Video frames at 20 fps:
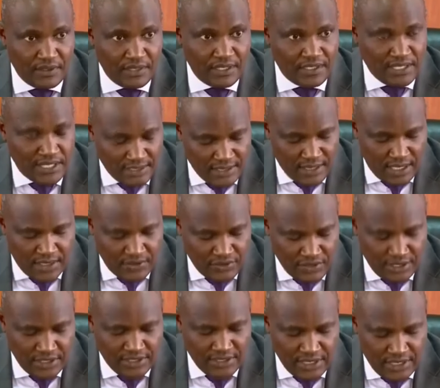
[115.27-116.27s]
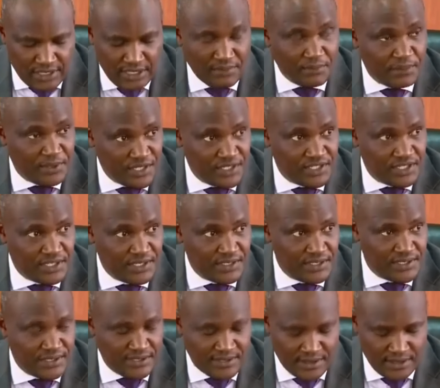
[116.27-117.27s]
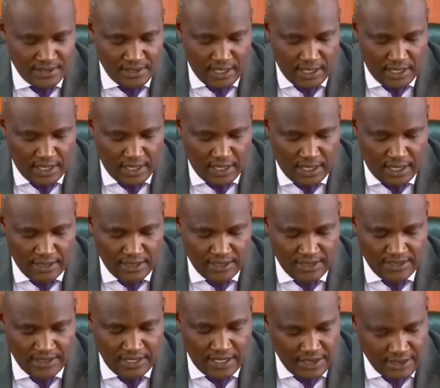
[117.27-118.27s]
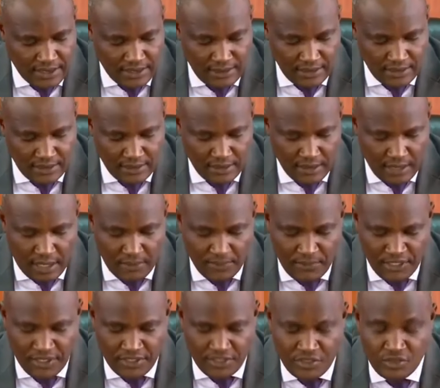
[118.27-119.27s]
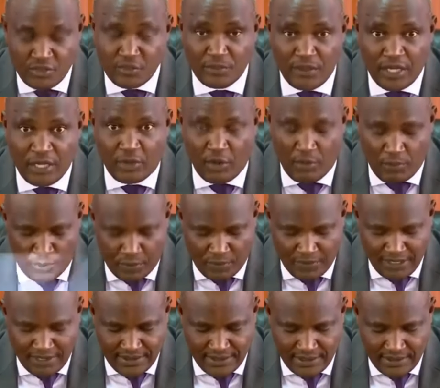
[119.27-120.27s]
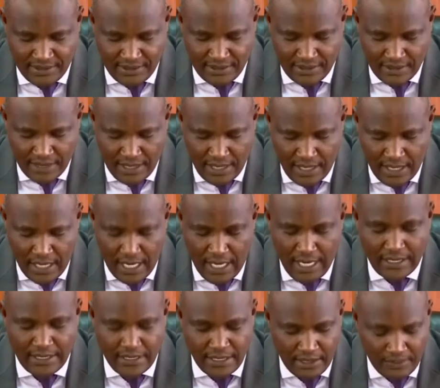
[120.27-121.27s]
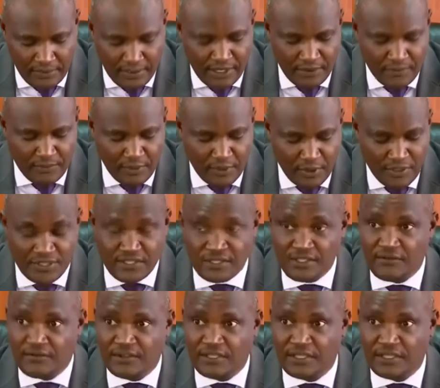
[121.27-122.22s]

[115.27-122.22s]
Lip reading: It has actually taken patience, understanding, ability to make compromises, a deliberate policy of